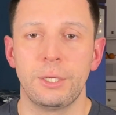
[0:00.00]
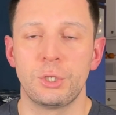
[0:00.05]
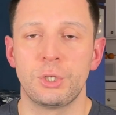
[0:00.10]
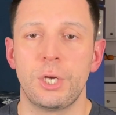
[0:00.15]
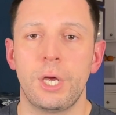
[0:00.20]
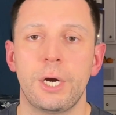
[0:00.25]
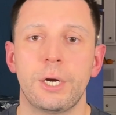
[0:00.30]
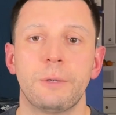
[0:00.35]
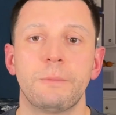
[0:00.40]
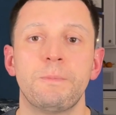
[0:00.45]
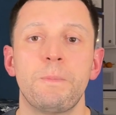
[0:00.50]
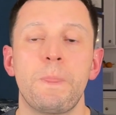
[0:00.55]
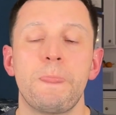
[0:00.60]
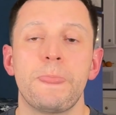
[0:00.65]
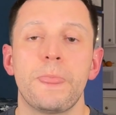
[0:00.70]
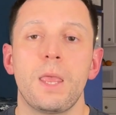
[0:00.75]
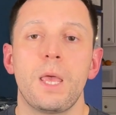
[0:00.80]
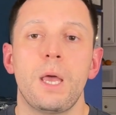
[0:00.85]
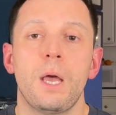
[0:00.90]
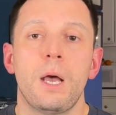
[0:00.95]
chair.
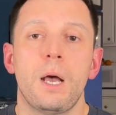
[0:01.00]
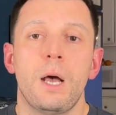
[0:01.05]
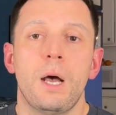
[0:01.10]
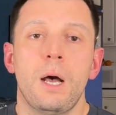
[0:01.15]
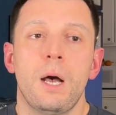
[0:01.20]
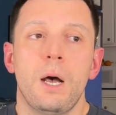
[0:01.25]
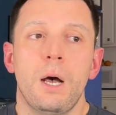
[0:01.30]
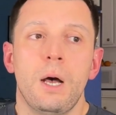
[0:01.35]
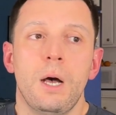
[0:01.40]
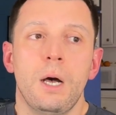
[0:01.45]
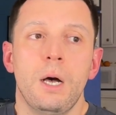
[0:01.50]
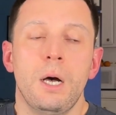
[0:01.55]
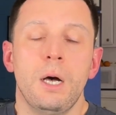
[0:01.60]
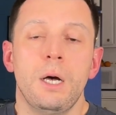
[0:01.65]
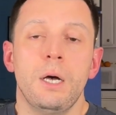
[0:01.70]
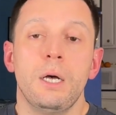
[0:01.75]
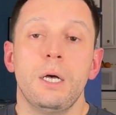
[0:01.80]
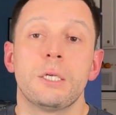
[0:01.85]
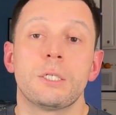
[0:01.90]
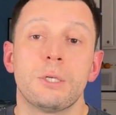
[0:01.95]

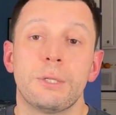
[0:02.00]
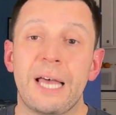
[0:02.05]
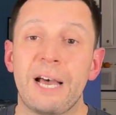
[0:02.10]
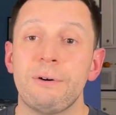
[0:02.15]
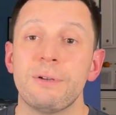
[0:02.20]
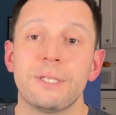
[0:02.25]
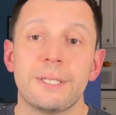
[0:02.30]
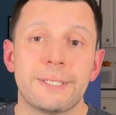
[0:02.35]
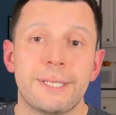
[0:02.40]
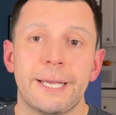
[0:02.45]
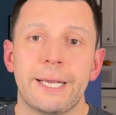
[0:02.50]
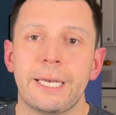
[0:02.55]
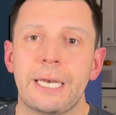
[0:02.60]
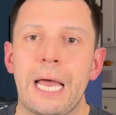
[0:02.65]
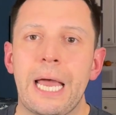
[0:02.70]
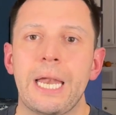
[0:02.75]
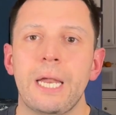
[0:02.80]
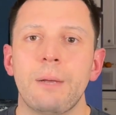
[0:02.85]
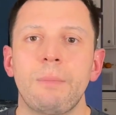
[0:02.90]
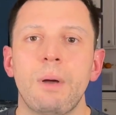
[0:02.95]
So that was the second
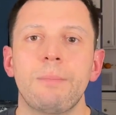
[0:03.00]
item.